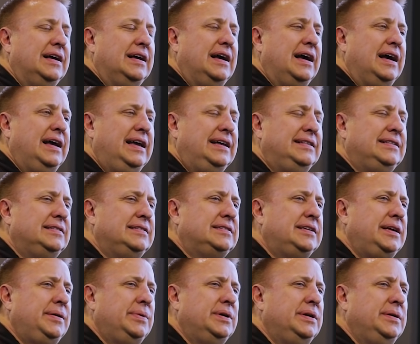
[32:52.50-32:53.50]
I had to
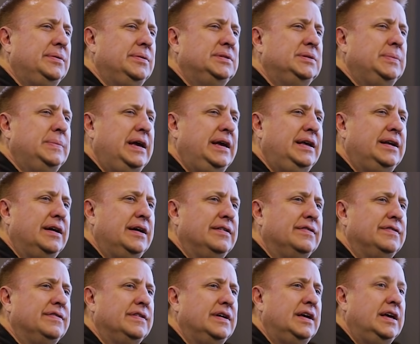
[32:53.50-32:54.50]
see what he was made
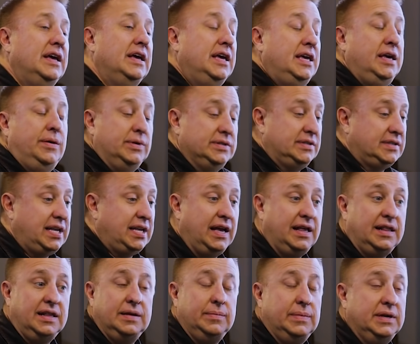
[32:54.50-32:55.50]
of. He was
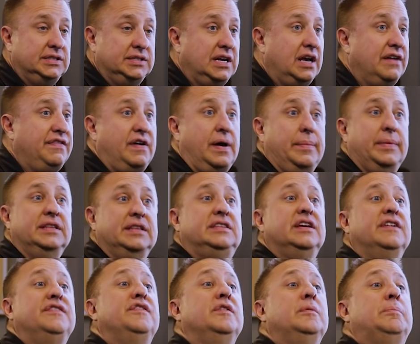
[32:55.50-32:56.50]
telling me, Jeff, I'm a
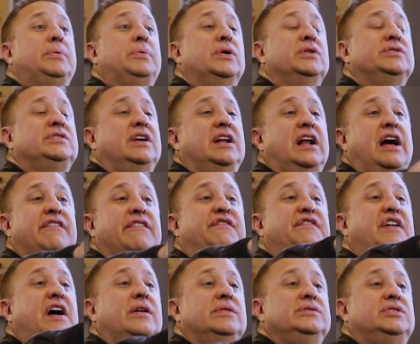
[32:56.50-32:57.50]
different person. I
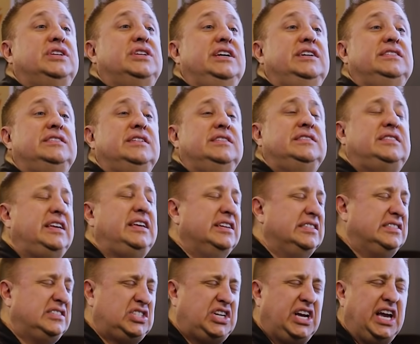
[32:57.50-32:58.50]
found Jesus. He
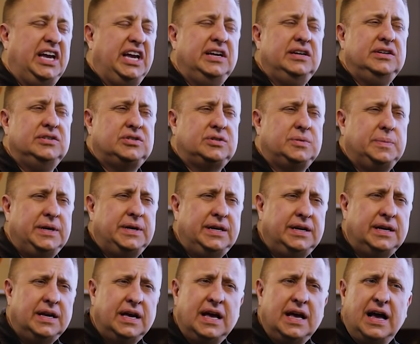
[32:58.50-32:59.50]
has changed
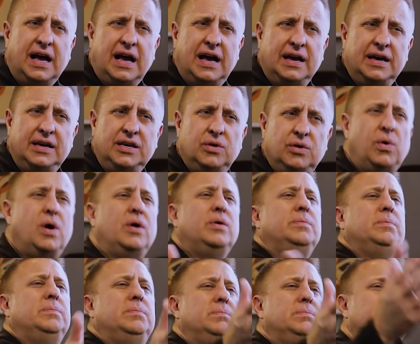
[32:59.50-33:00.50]
me. You
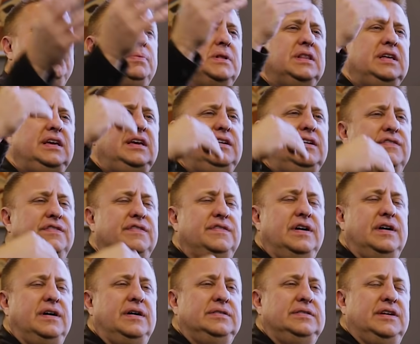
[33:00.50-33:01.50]
won't believe
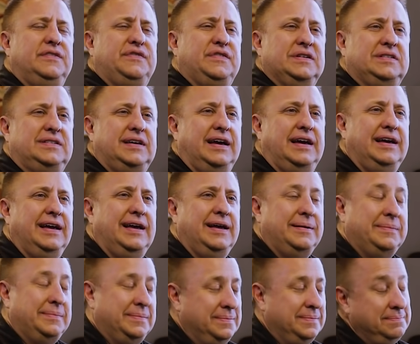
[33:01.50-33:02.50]
how different I
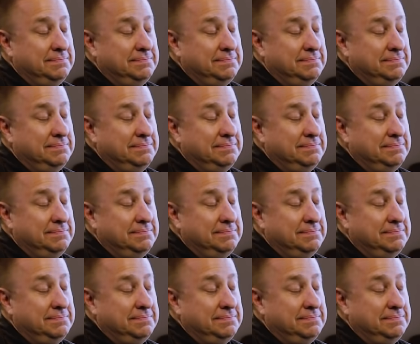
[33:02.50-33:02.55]
am.